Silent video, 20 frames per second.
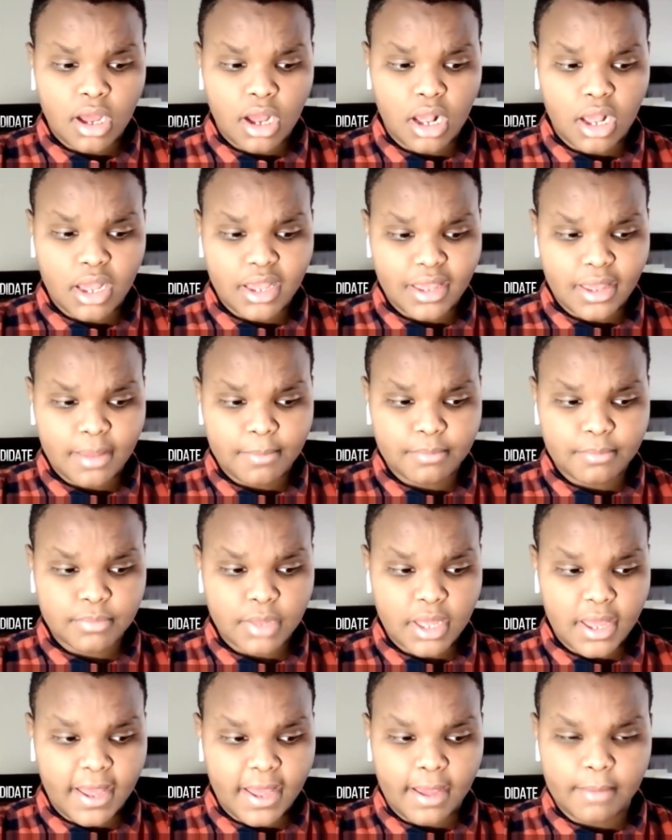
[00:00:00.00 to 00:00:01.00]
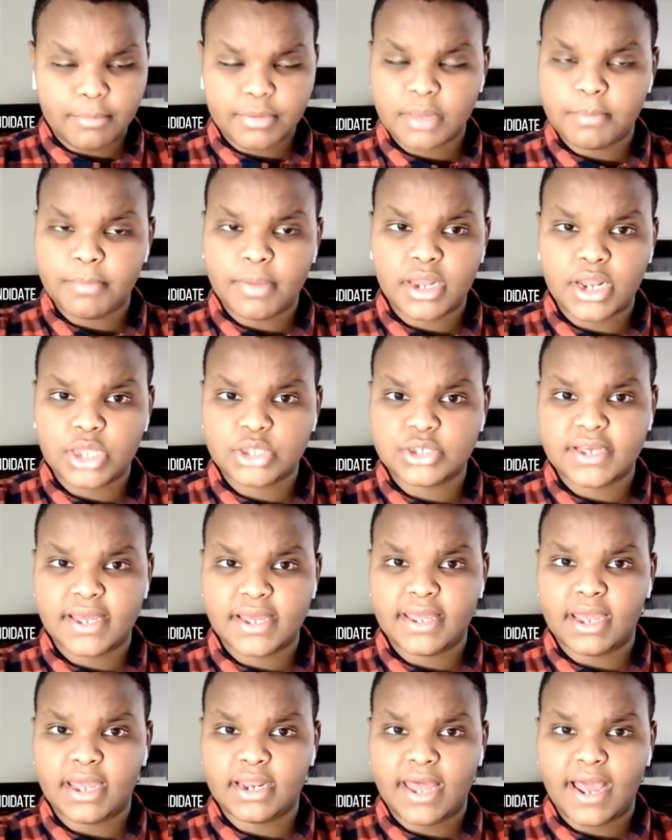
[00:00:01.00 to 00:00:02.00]
I am I'm committed to
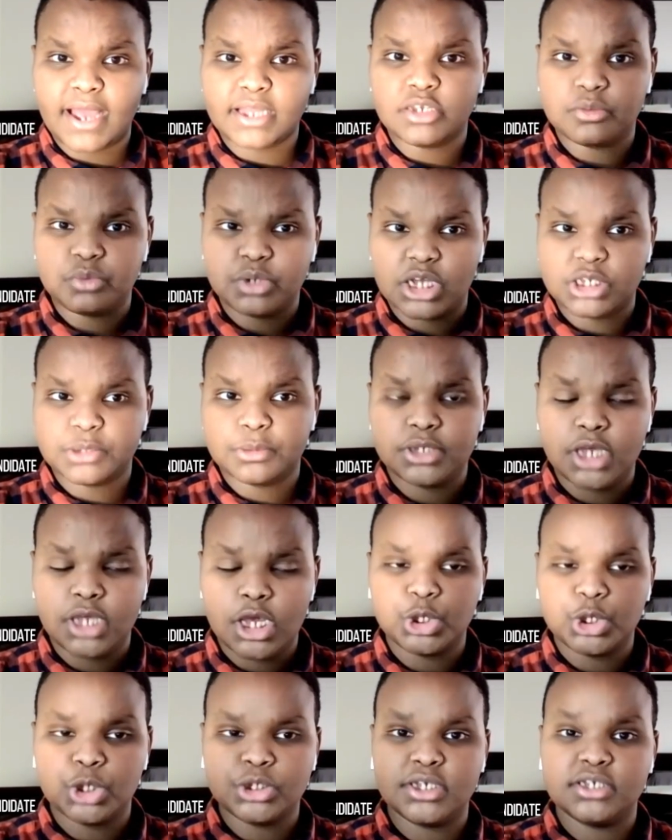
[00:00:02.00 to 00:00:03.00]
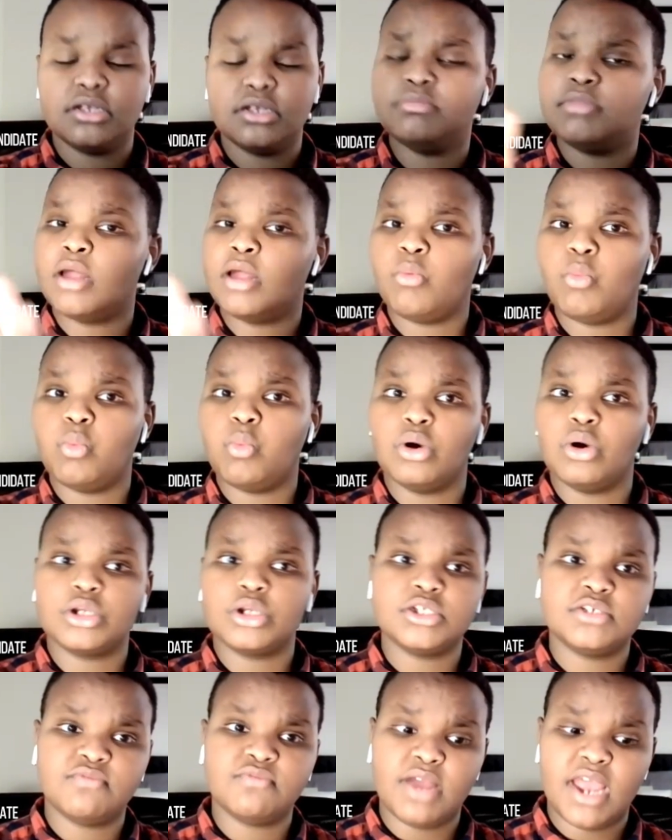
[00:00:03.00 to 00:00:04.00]
getting an active transportation system that
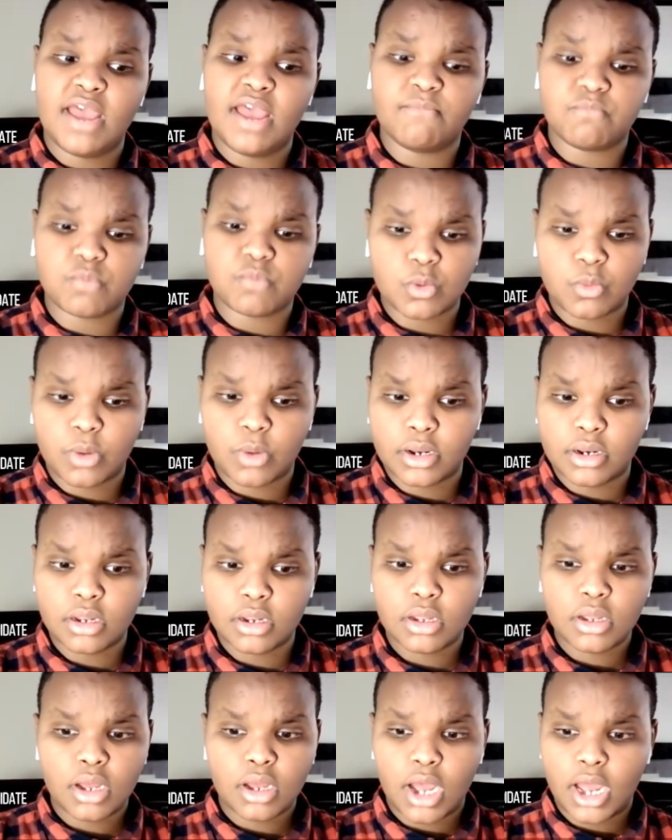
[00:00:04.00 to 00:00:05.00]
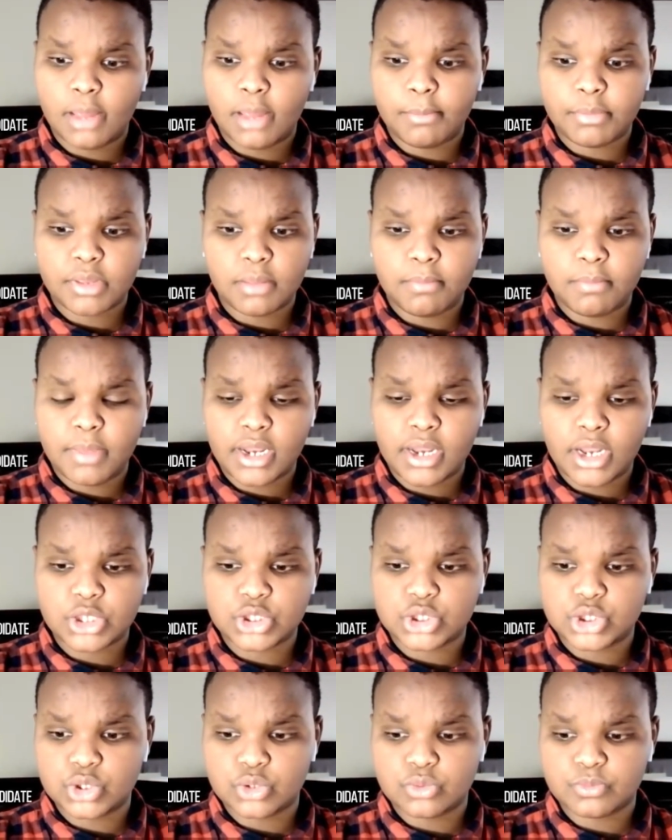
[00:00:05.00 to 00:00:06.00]
works for everyone. I'm
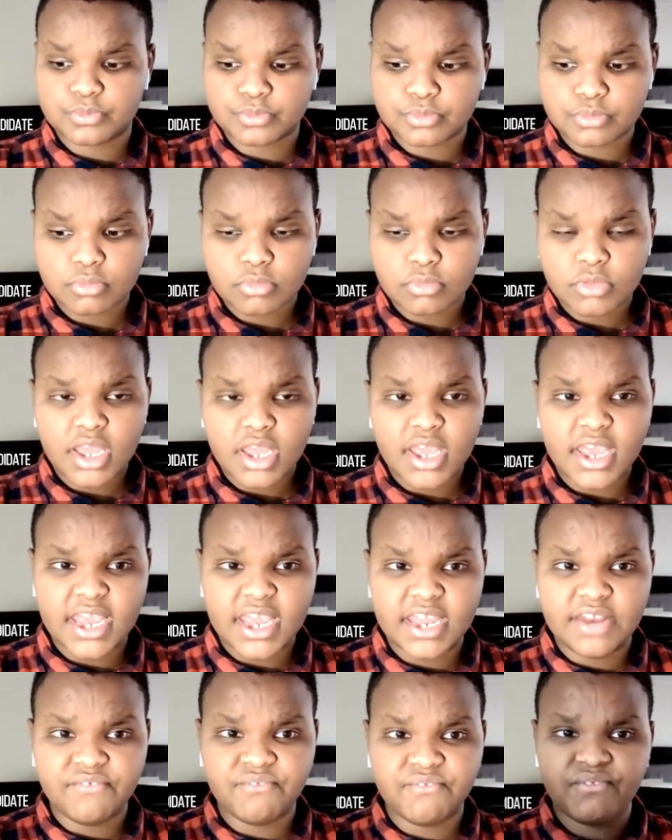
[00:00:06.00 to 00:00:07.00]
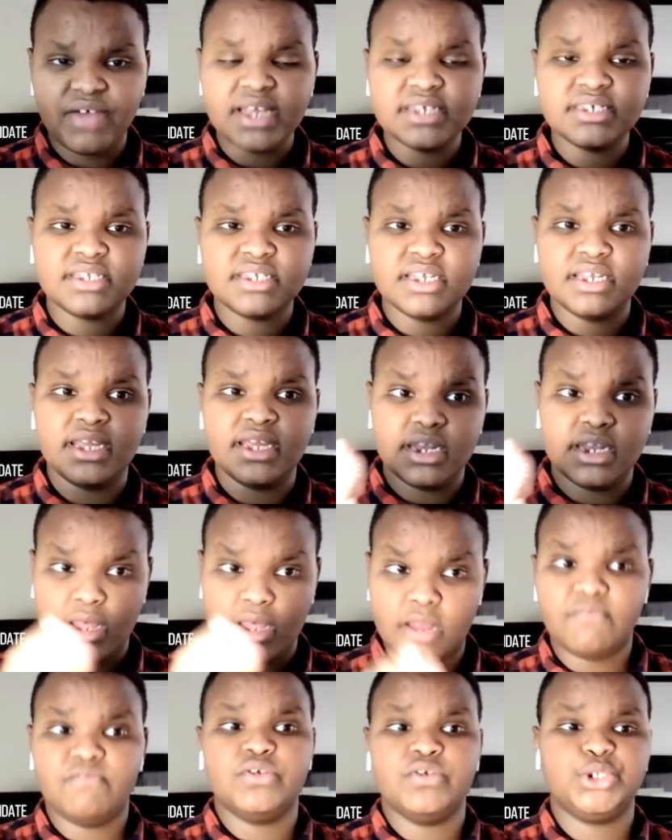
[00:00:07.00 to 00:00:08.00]
committed to investing in
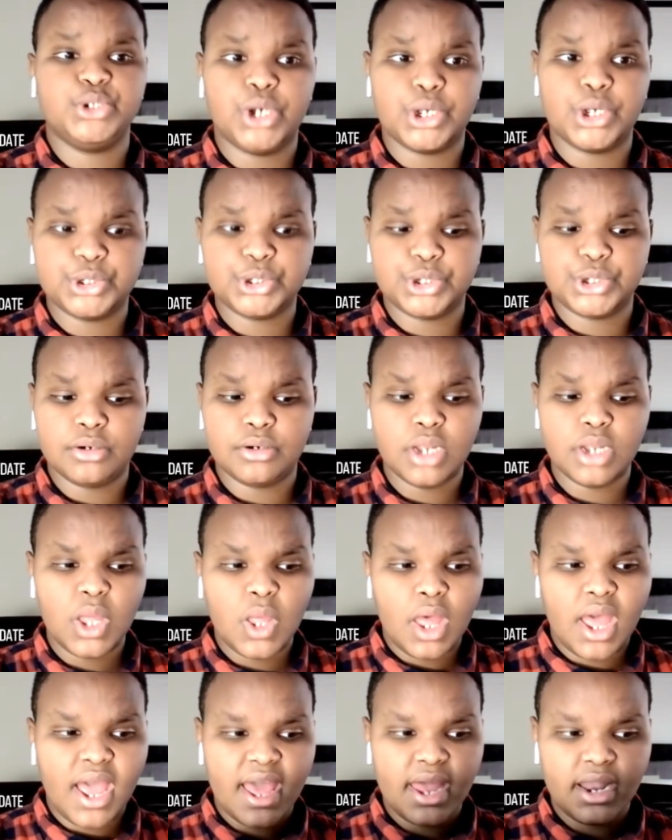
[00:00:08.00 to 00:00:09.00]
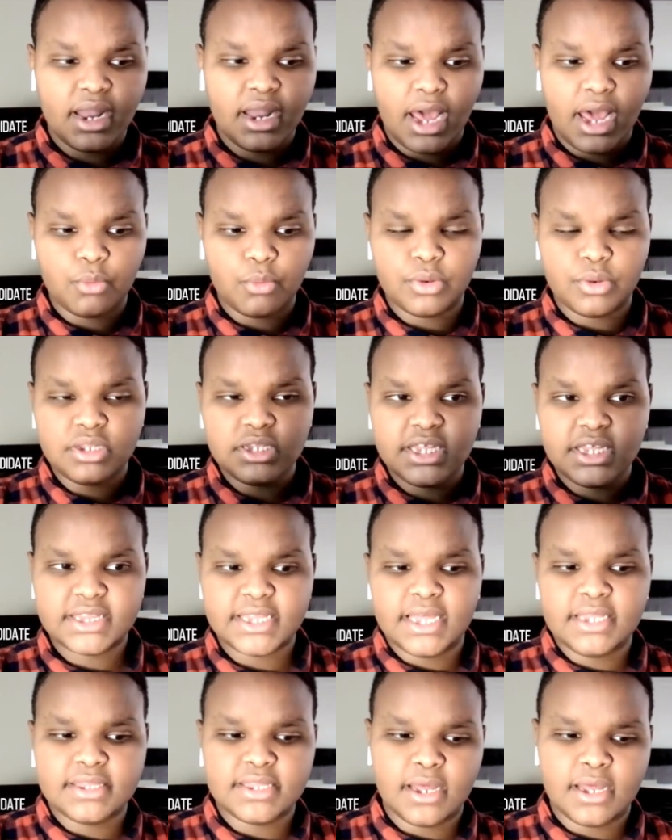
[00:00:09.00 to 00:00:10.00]
infrastructure. And I really
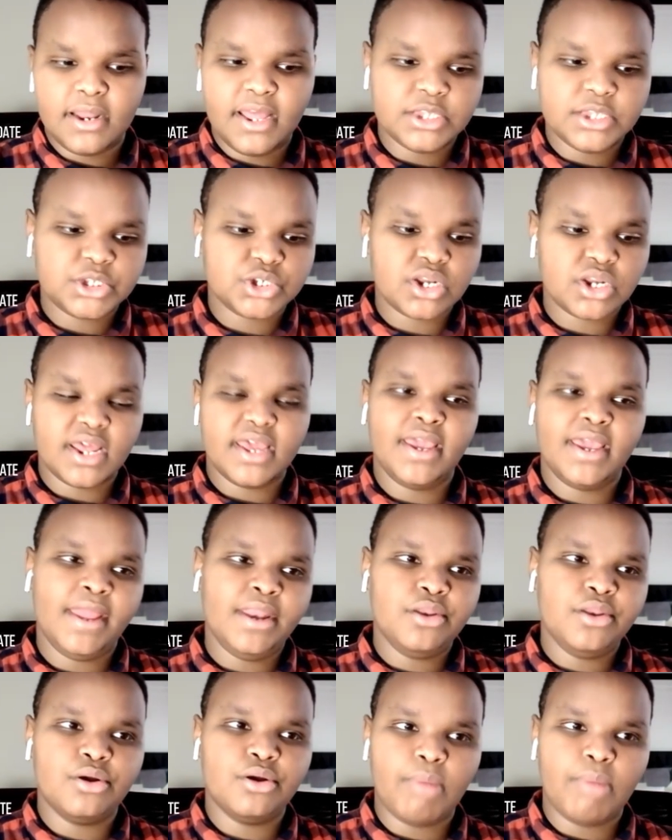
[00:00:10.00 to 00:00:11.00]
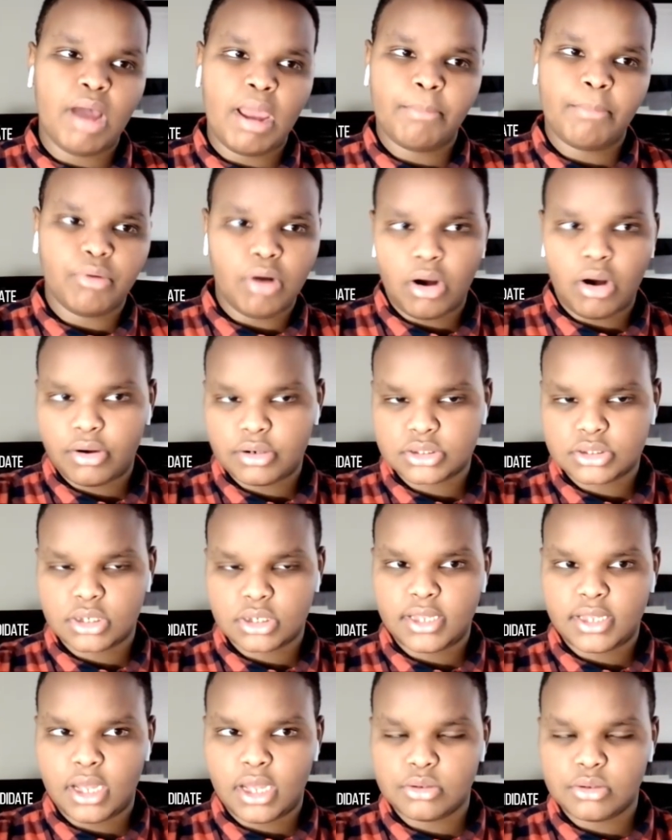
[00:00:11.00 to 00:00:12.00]
think that it's going to hinder my progress
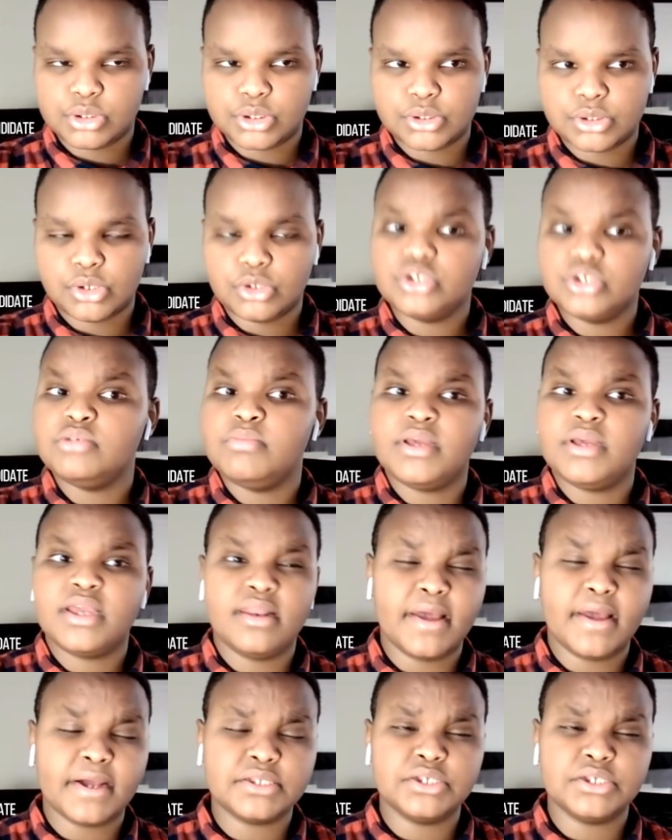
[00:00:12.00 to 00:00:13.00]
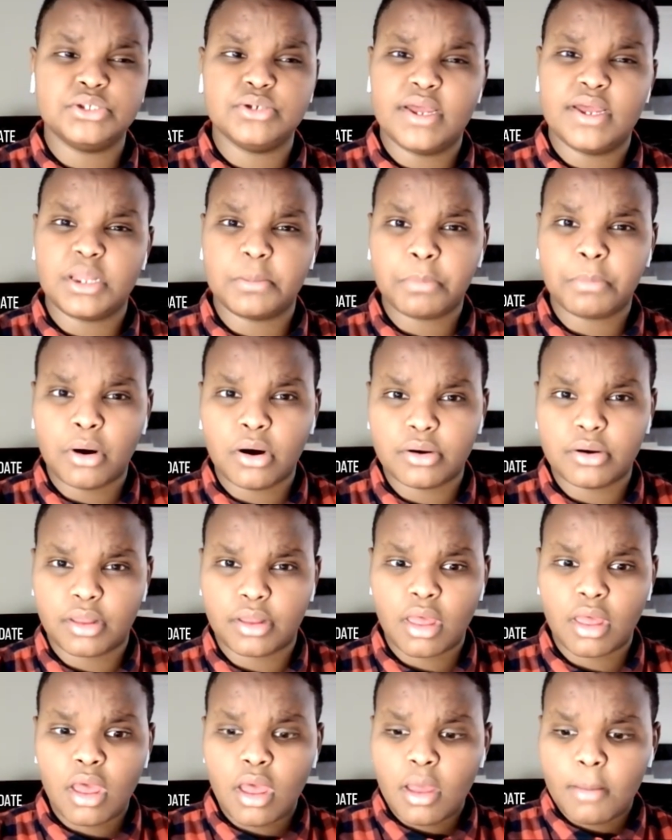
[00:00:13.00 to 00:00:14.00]
on council to be connected to any
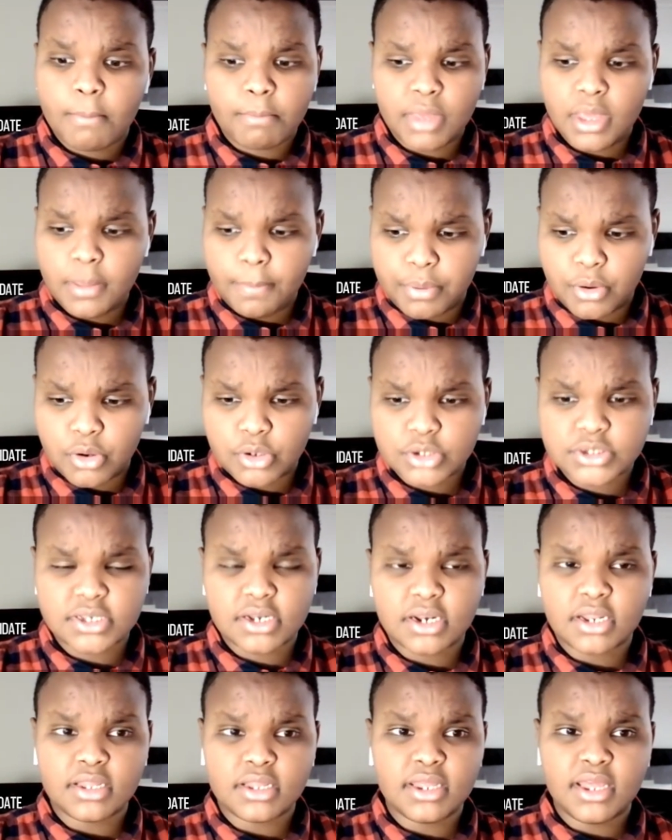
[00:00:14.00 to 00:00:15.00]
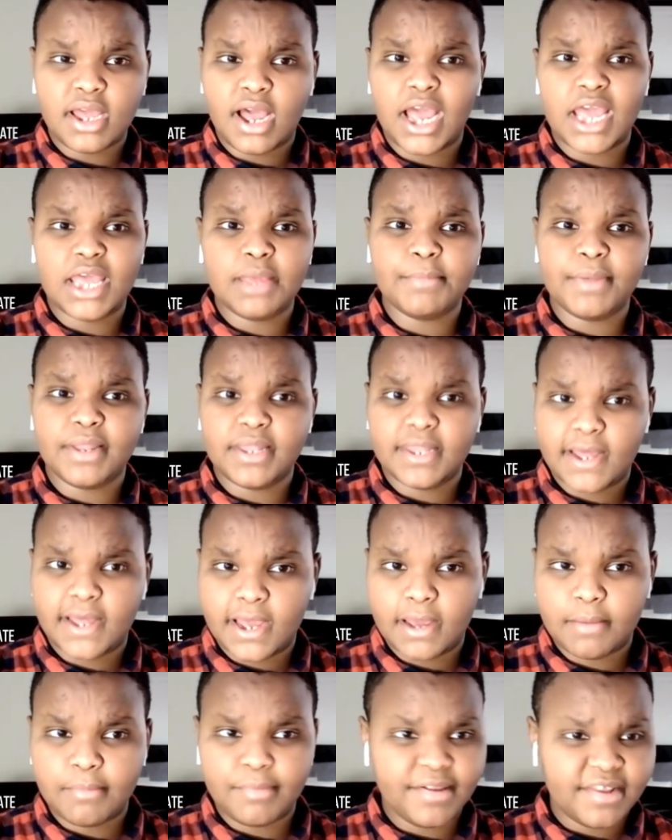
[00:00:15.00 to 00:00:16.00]
party. Me personally, I am a,
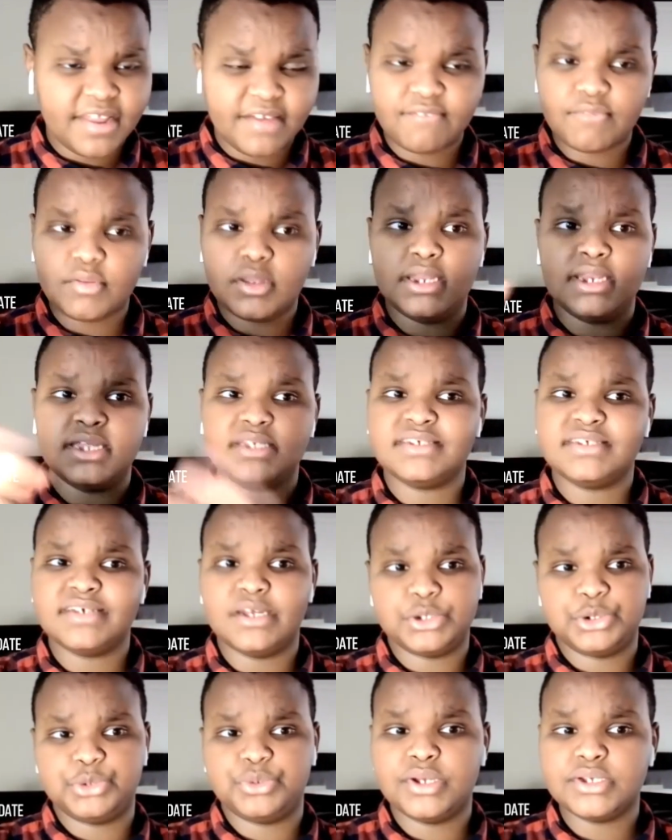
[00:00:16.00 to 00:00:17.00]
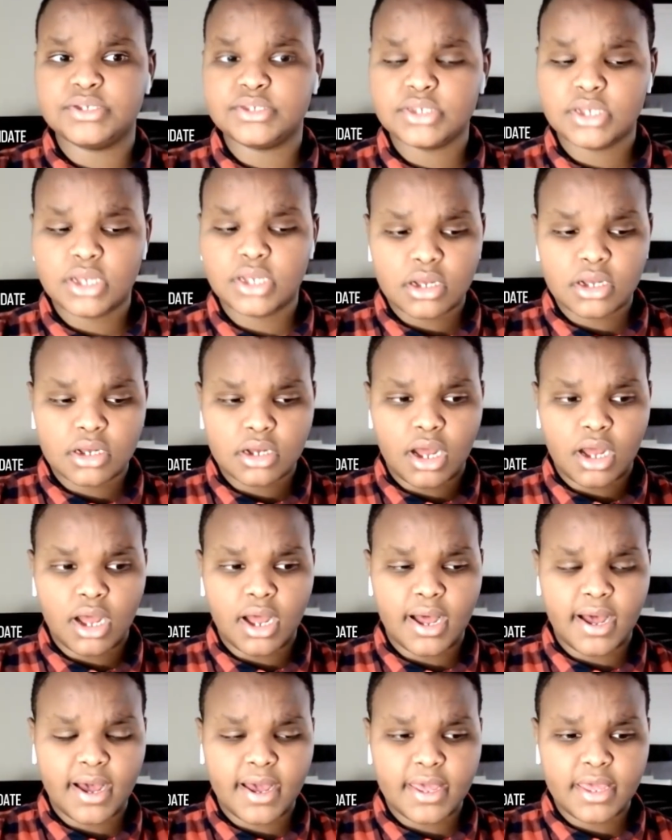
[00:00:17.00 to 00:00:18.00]
I'm a left leaning centrist.
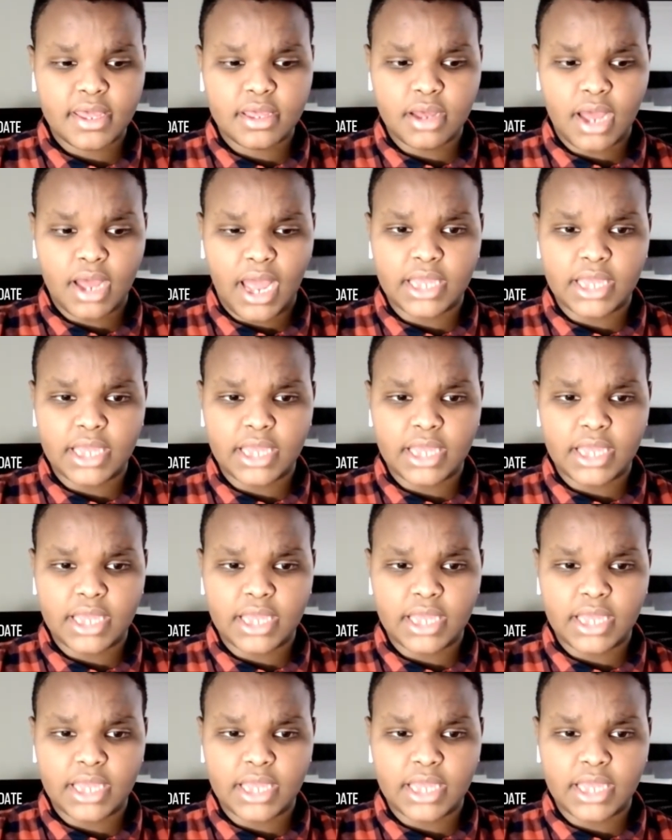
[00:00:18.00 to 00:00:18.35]
I,